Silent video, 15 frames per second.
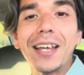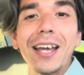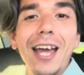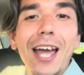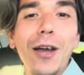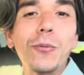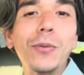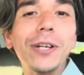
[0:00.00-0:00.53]

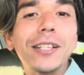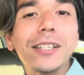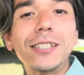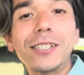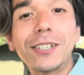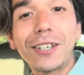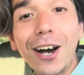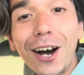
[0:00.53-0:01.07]
and we
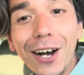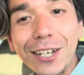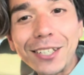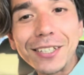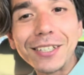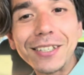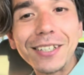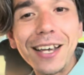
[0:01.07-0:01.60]

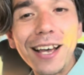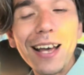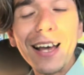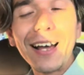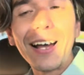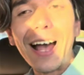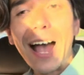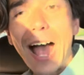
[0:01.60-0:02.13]
discussed
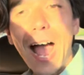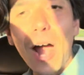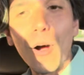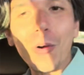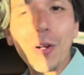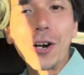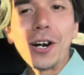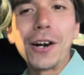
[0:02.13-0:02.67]

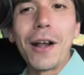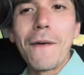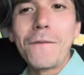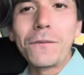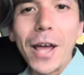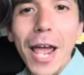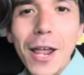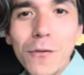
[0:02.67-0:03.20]
our
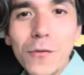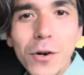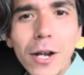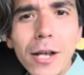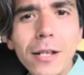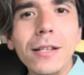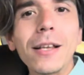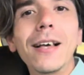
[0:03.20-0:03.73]

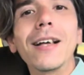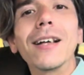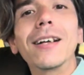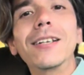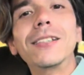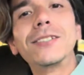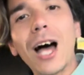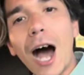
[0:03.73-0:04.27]
favorite
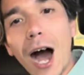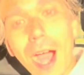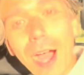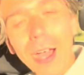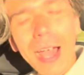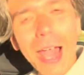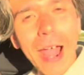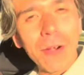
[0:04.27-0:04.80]
top
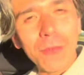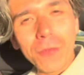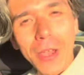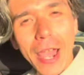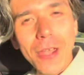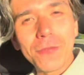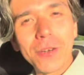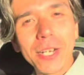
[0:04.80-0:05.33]
our
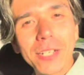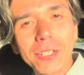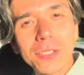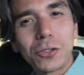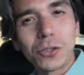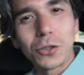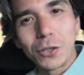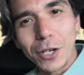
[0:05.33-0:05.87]
favorite
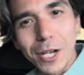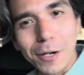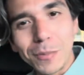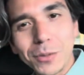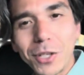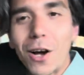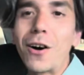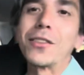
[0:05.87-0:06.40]

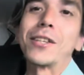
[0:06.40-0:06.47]
trips on